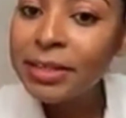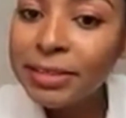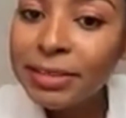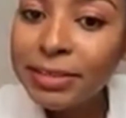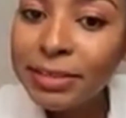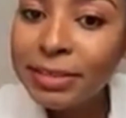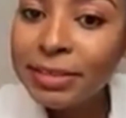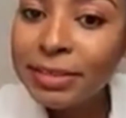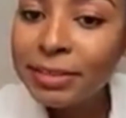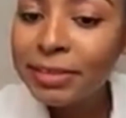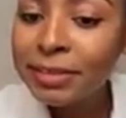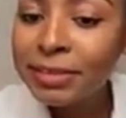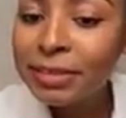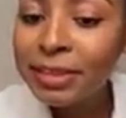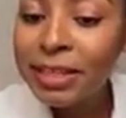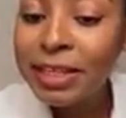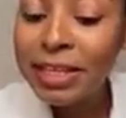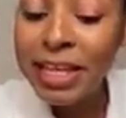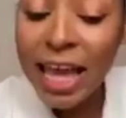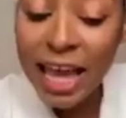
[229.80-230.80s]
Huh?
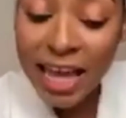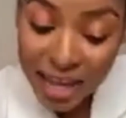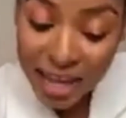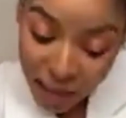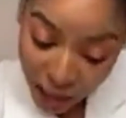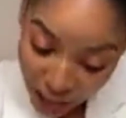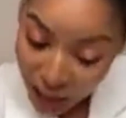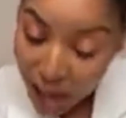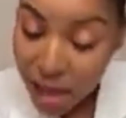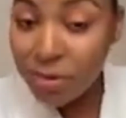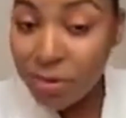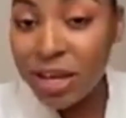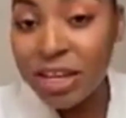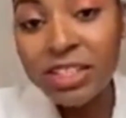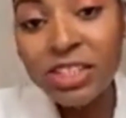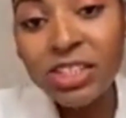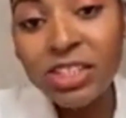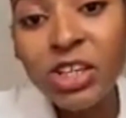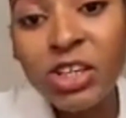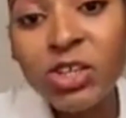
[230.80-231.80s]
Hey, I'm
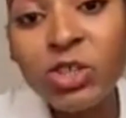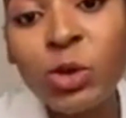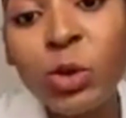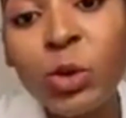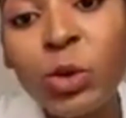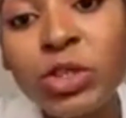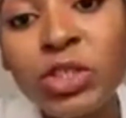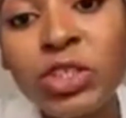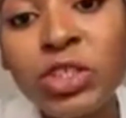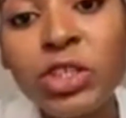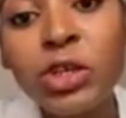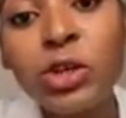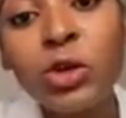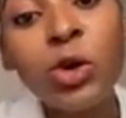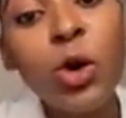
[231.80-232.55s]
18 years old.